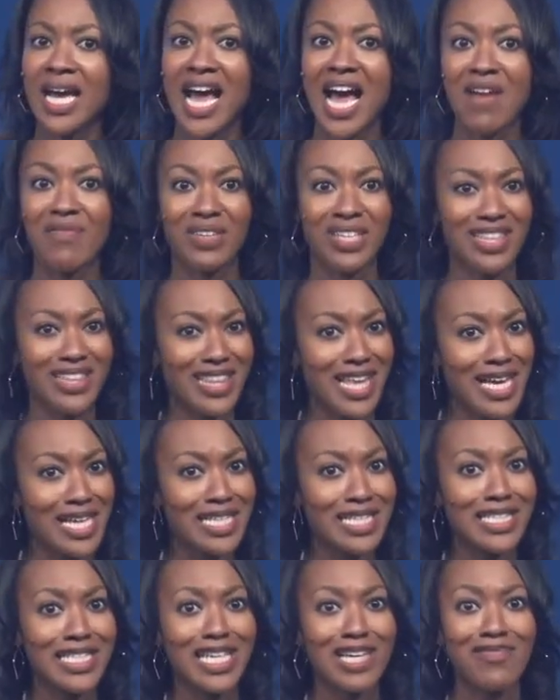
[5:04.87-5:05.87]
having
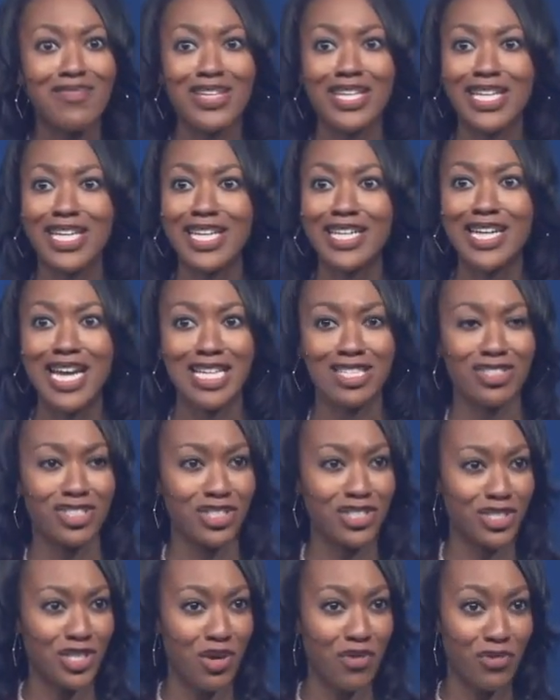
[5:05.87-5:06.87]
Thanksgiving
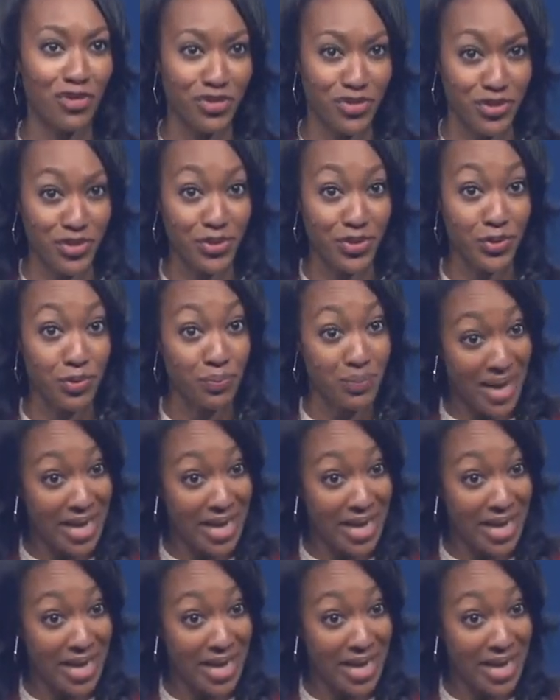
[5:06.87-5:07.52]
connections over Zoom.